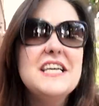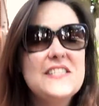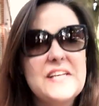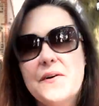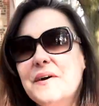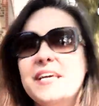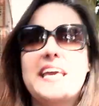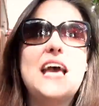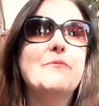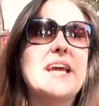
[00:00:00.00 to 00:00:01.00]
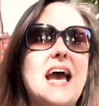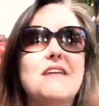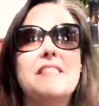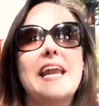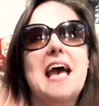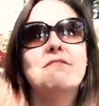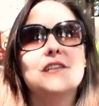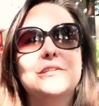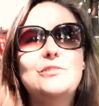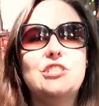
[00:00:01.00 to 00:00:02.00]
So again, we have that
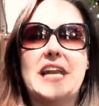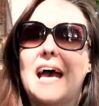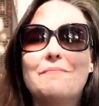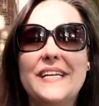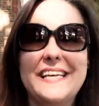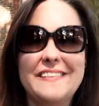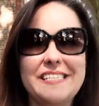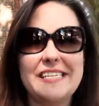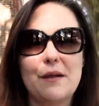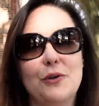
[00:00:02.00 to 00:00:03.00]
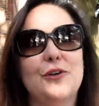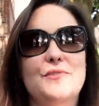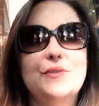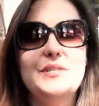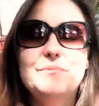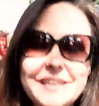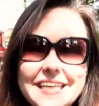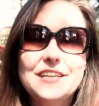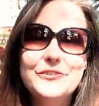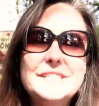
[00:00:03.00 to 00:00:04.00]
evolution happening in these neighborhoods, which is
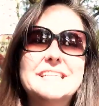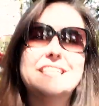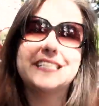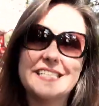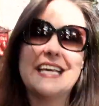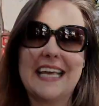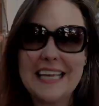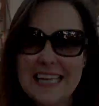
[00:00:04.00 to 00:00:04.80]
really interesting to see.